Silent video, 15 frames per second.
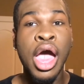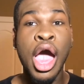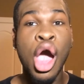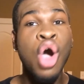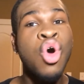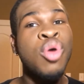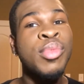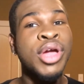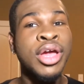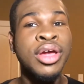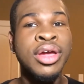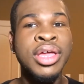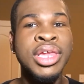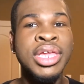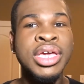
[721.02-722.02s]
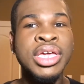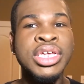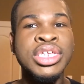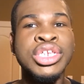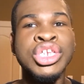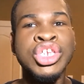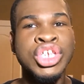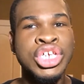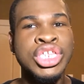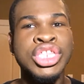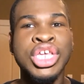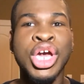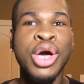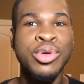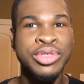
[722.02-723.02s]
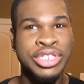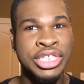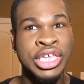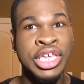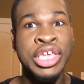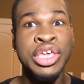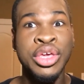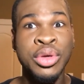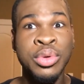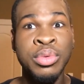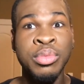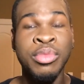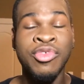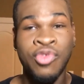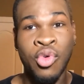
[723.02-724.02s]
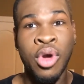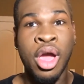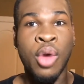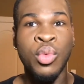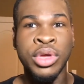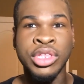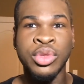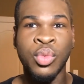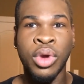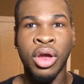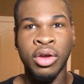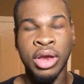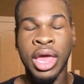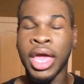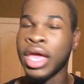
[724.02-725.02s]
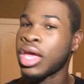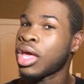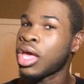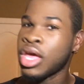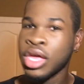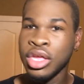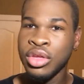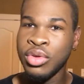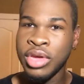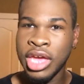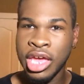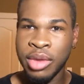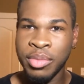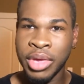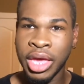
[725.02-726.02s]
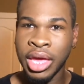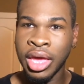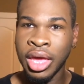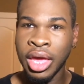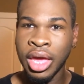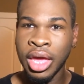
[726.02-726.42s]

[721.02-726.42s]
home early just to go see you before I went to work. Like, you kidding me?